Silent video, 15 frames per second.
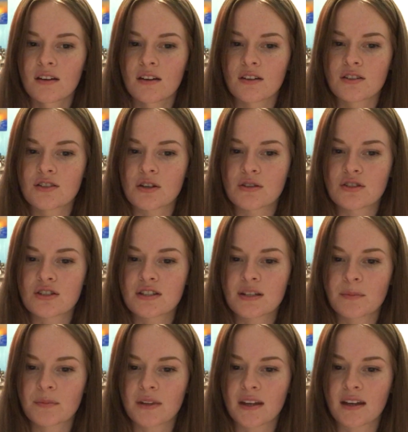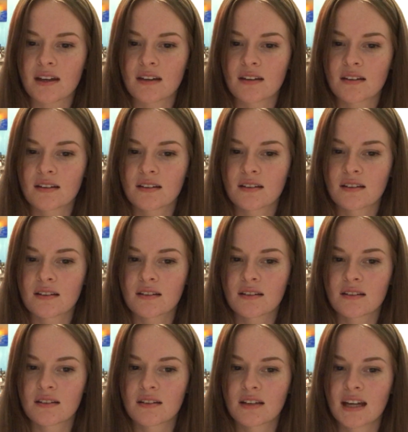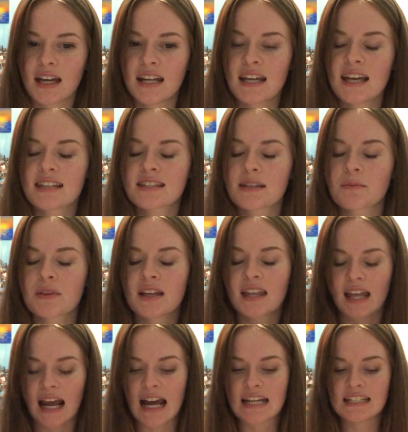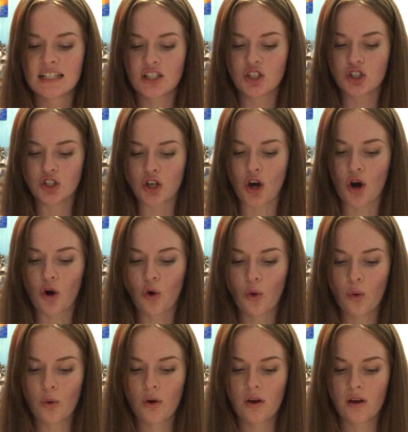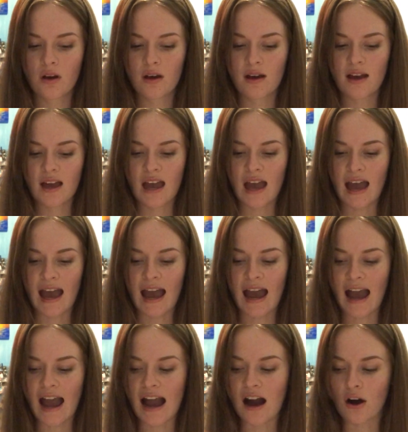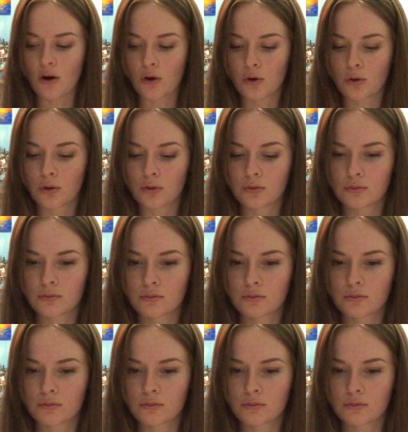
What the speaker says: So it's just something, and it's something that I didn't know how